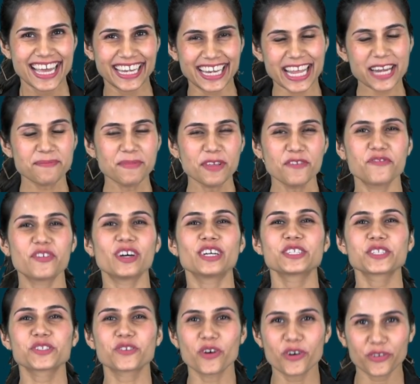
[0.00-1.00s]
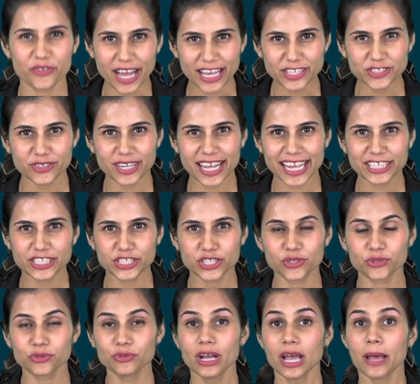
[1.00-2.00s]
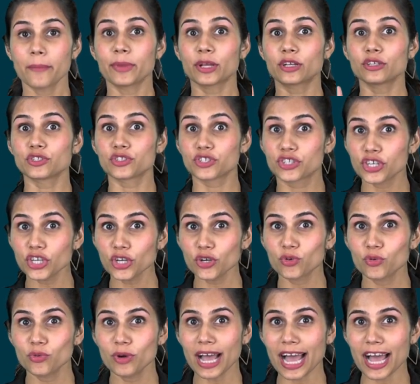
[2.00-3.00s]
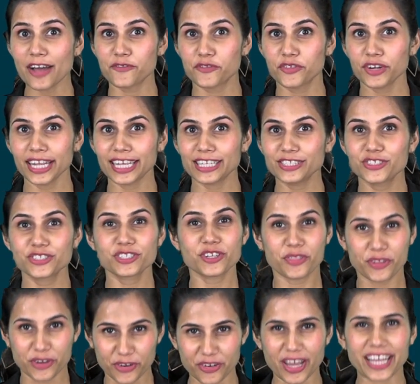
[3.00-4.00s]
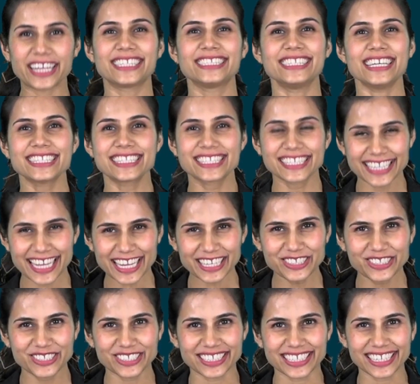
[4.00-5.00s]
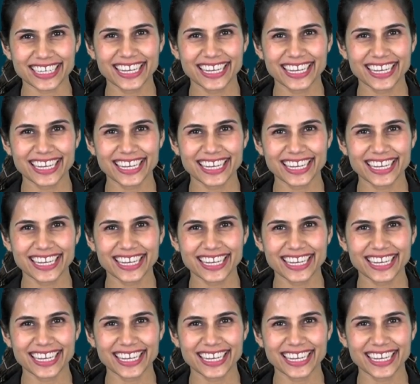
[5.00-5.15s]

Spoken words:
Let me first congratulate you because you have reached the right destination.